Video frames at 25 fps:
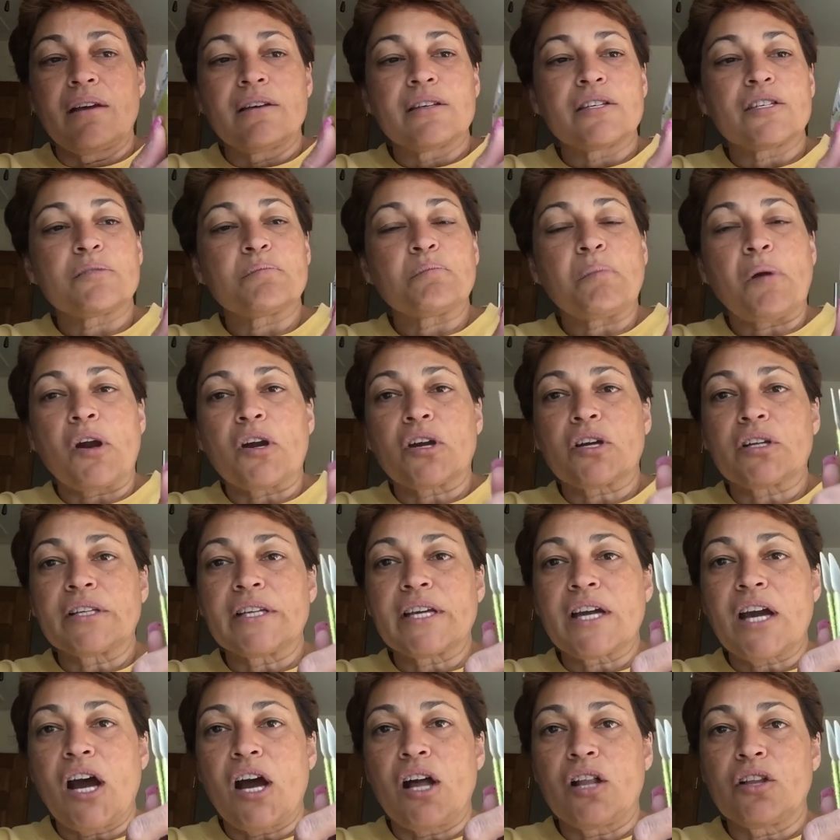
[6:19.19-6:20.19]

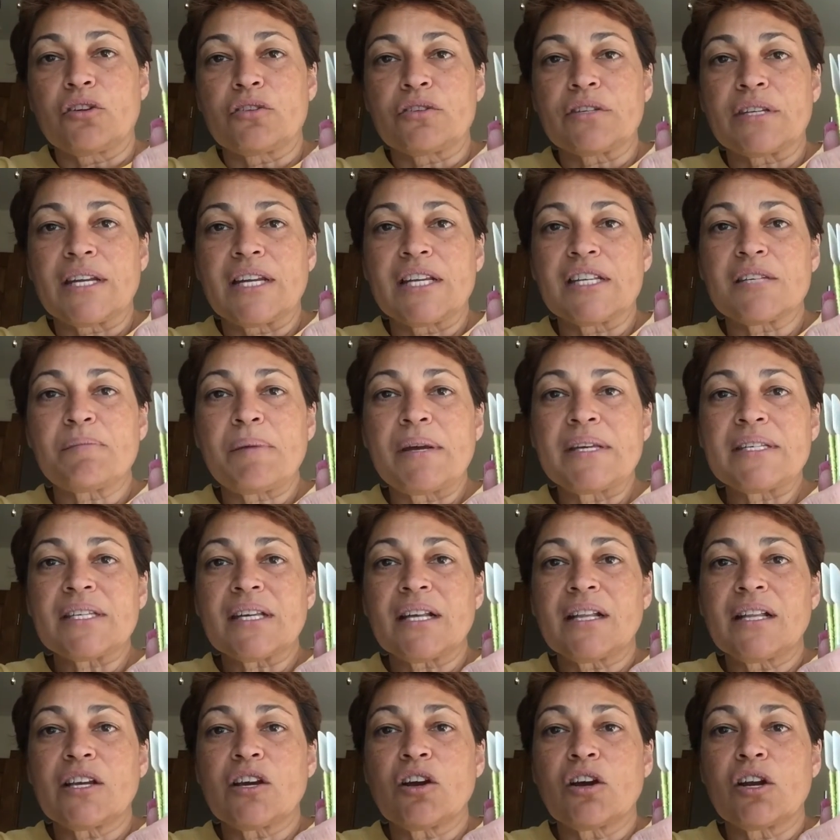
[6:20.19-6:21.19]
sparkly colors, and it's
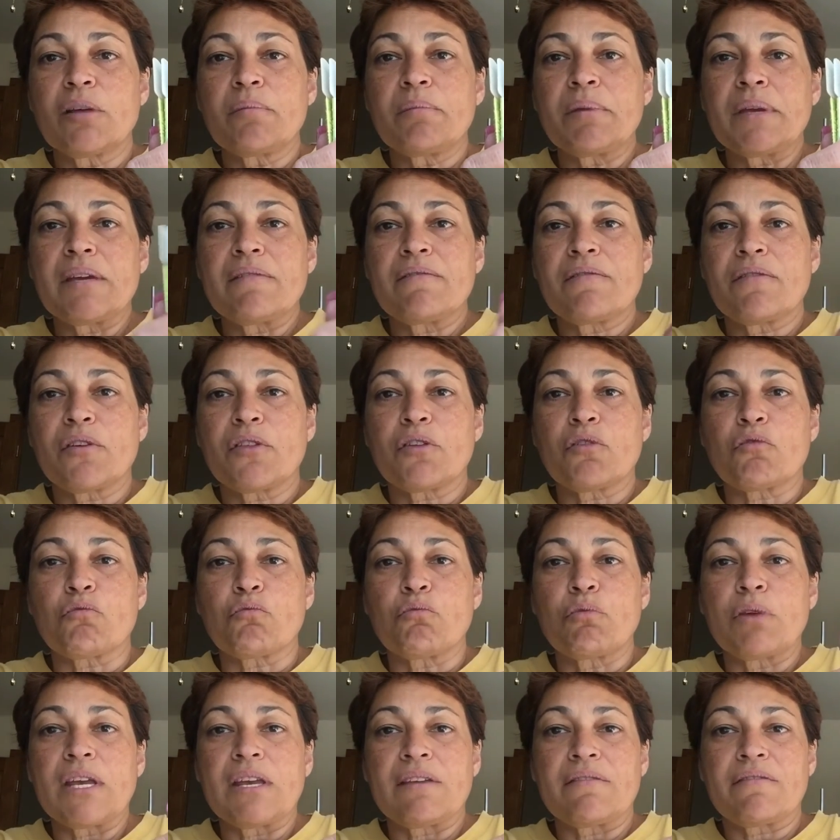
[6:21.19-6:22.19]
basically going to be for the
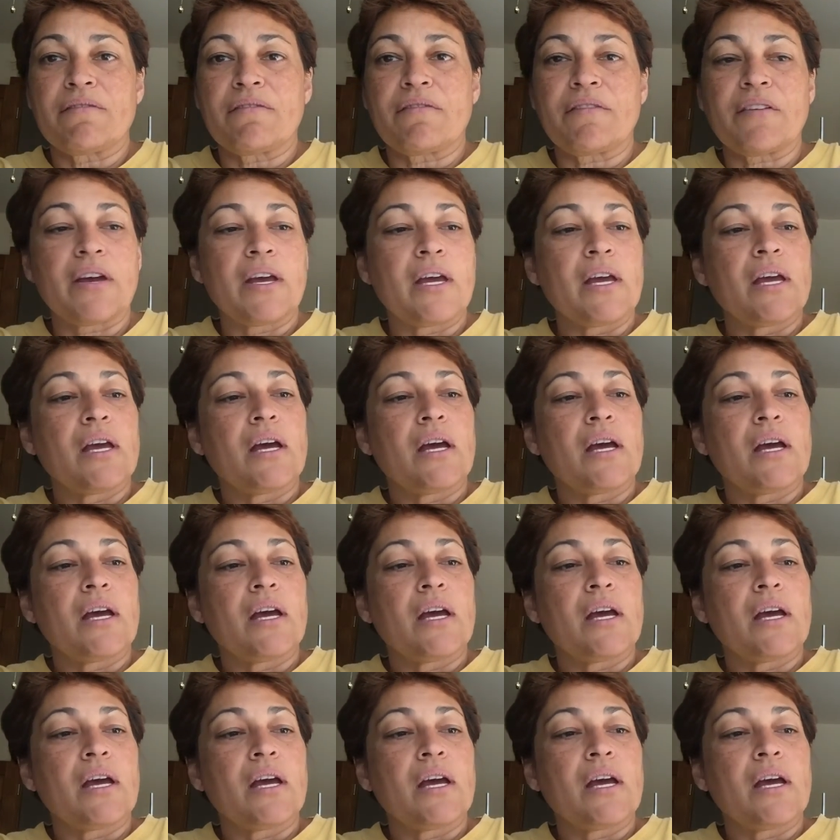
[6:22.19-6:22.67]
reef.